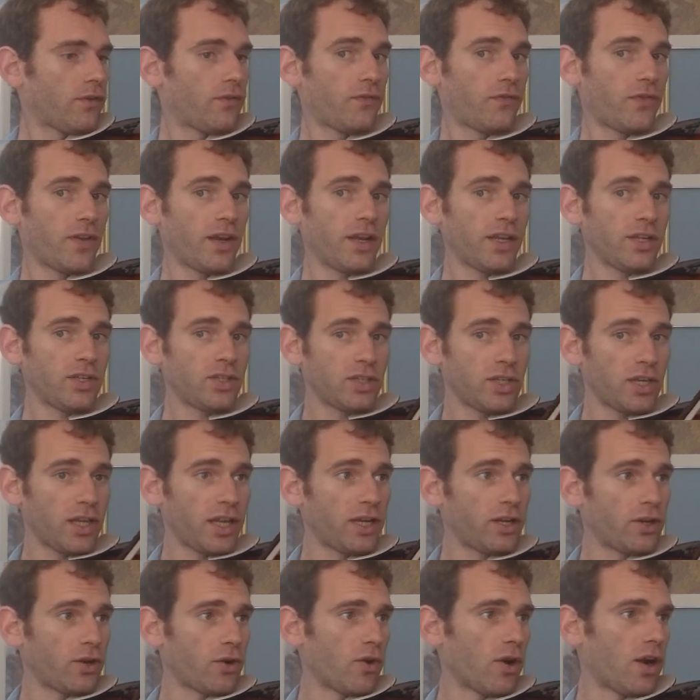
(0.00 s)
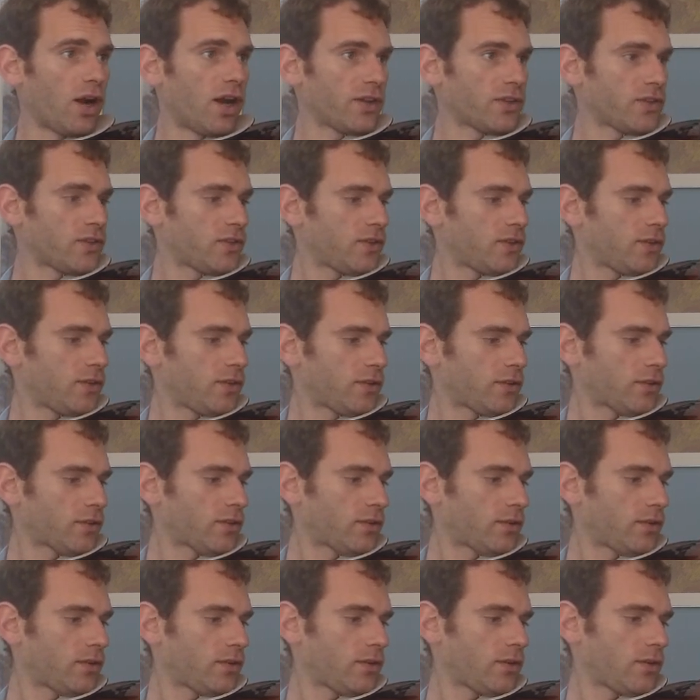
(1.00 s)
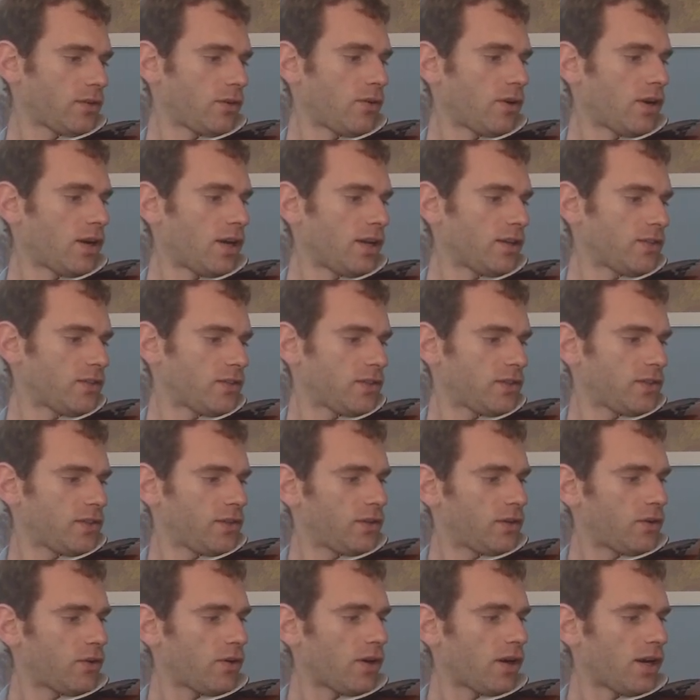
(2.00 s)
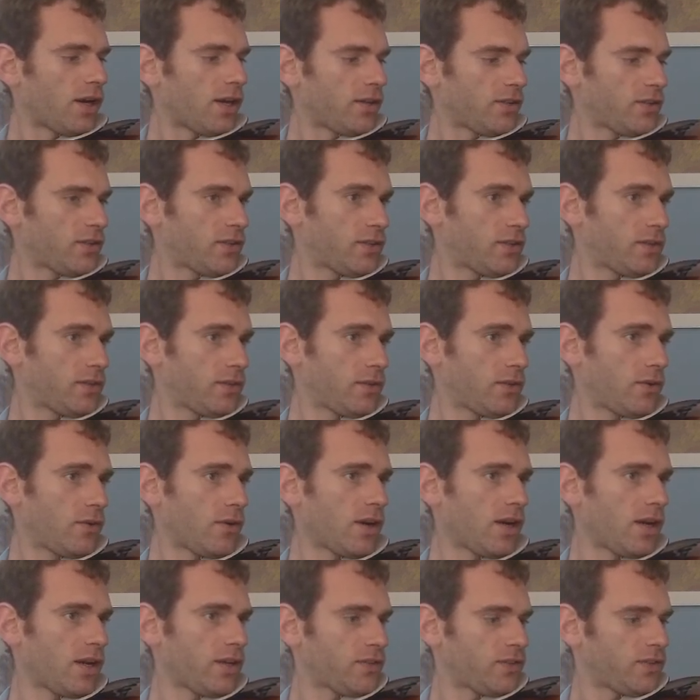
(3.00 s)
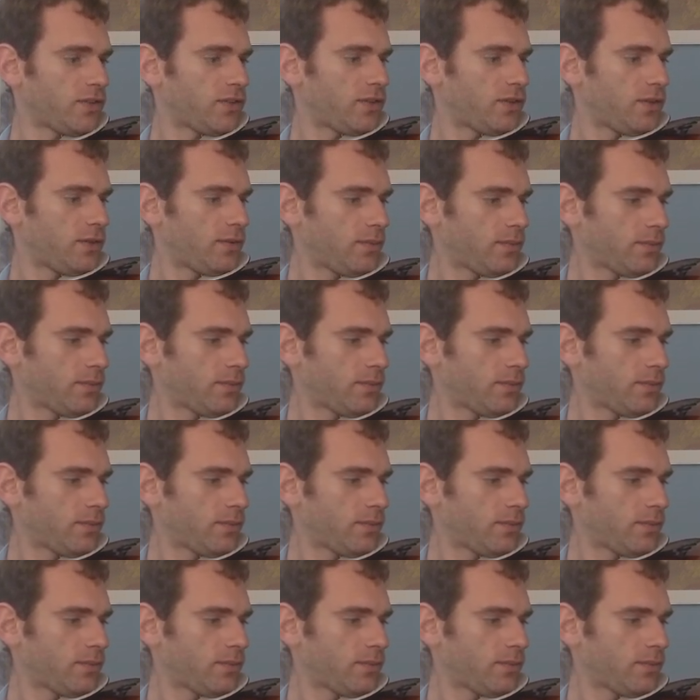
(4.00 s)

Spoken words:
Finish and cross. Cross, cross, cross.